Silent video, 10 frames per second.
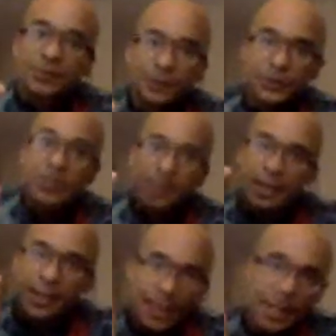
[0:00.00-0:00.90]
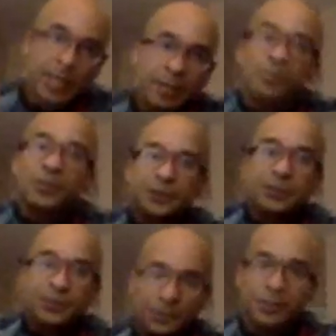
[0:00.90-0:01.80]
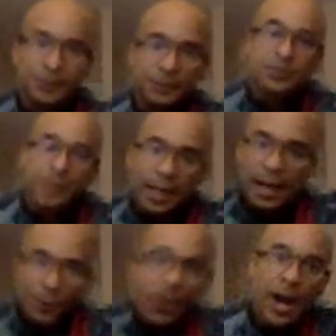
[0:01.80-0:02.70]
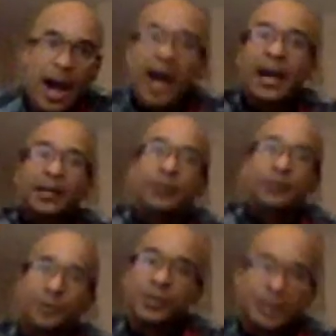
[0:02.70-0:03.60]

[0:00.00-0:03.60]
So the amplitude, how high are the